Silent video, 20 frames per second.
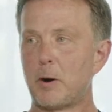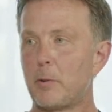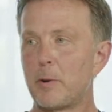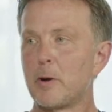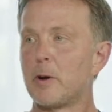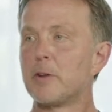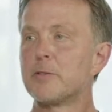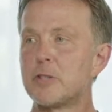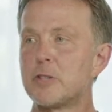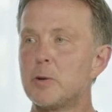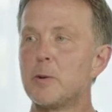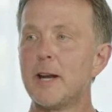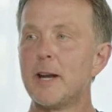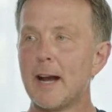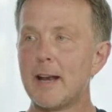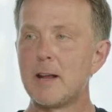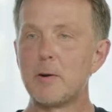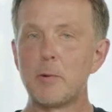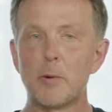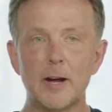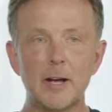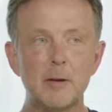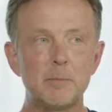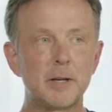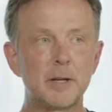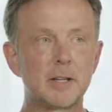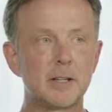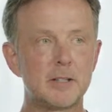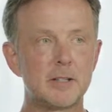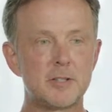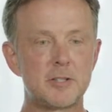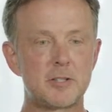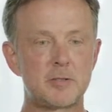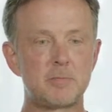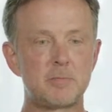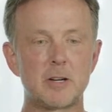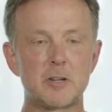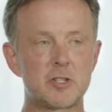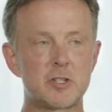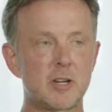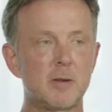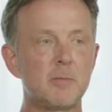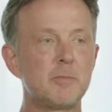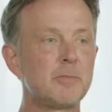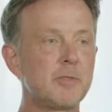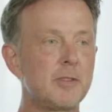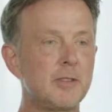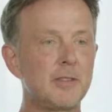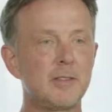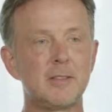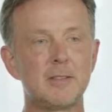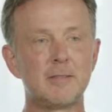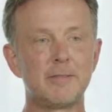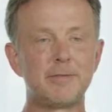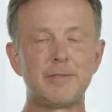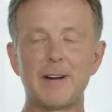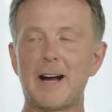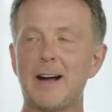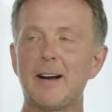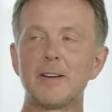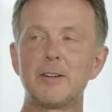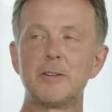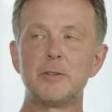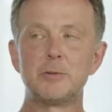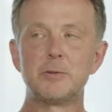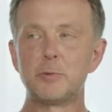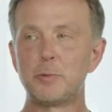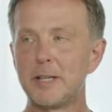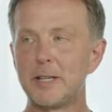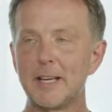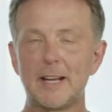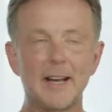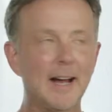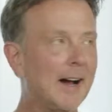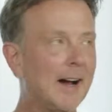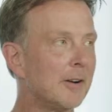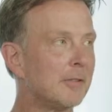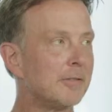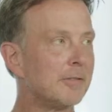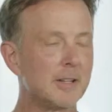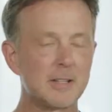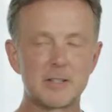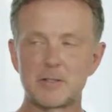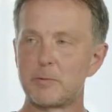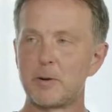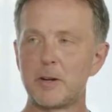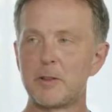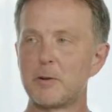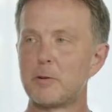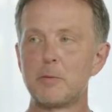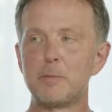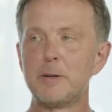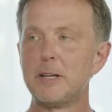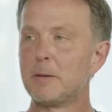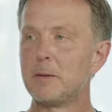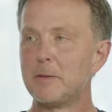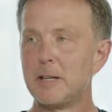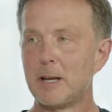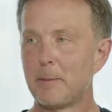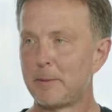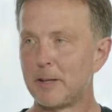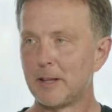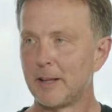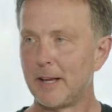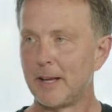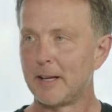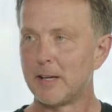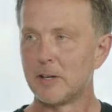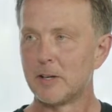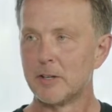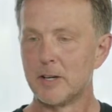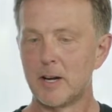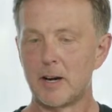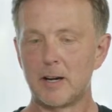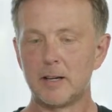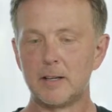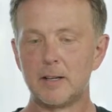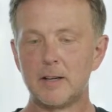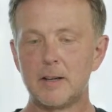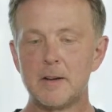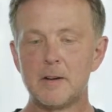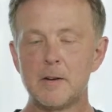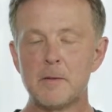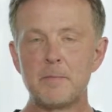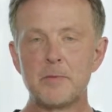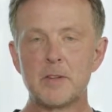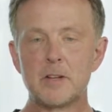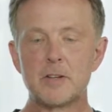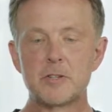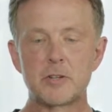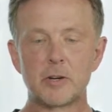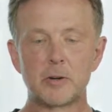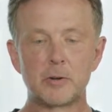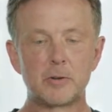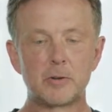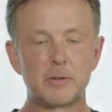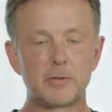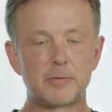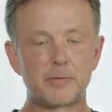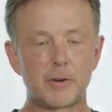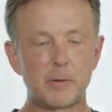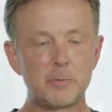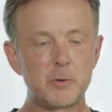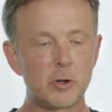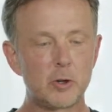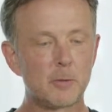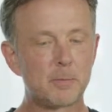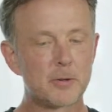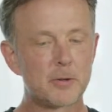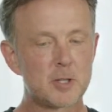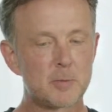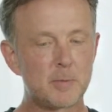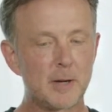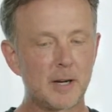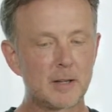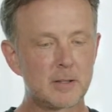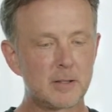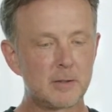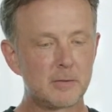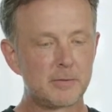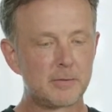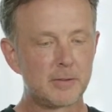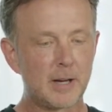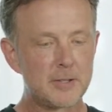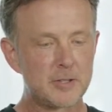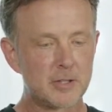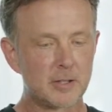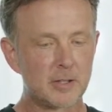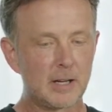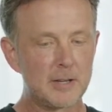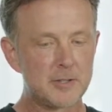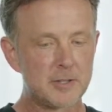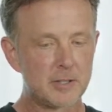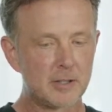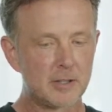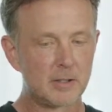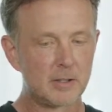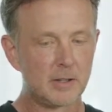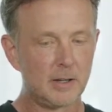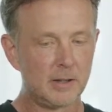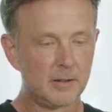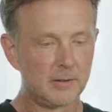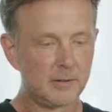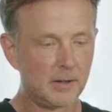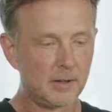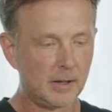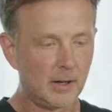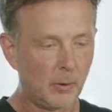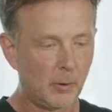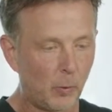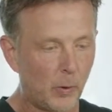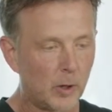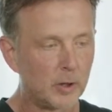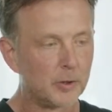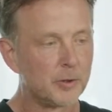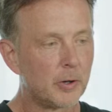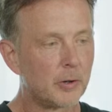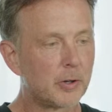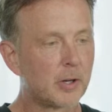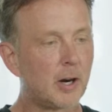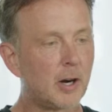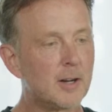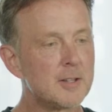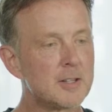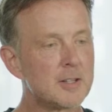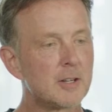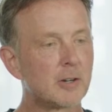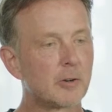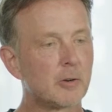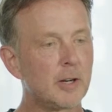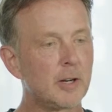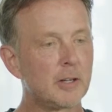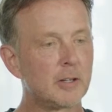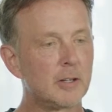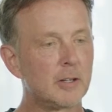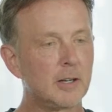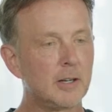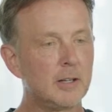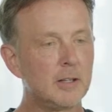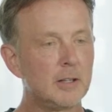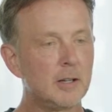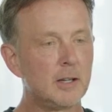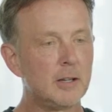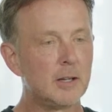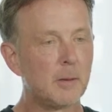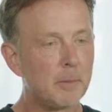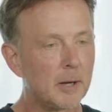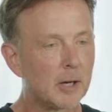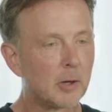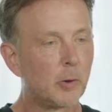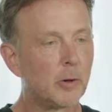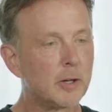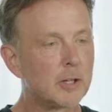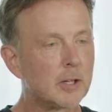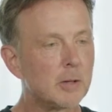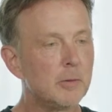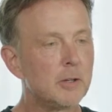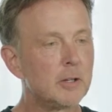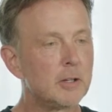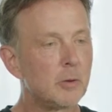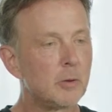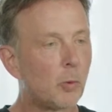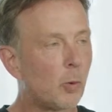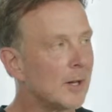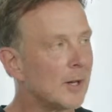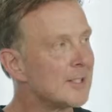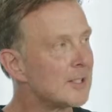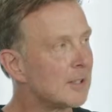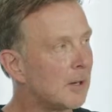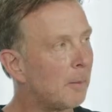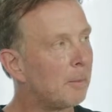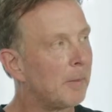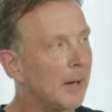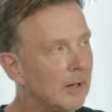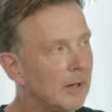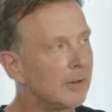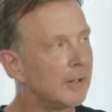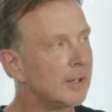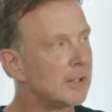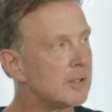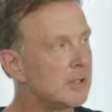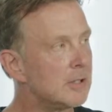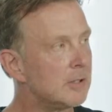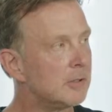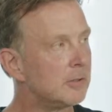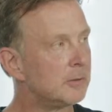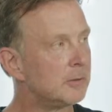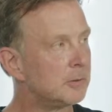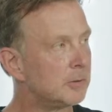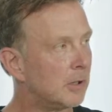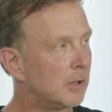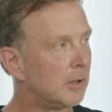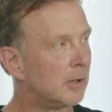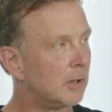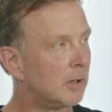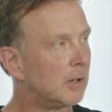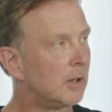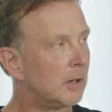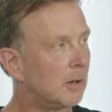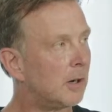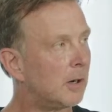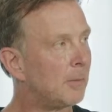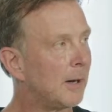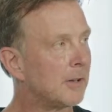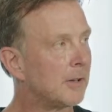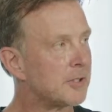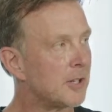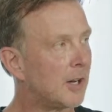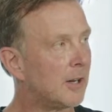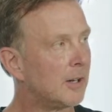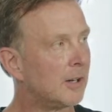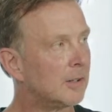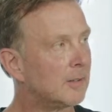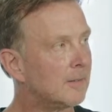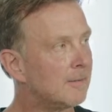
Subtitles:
But we all do it anyway because there's some value we get out of it, whether we're being manipulated or not. So from your perspective as a well-known content creator in the Bitcoin community, what's compelling to you about Zion?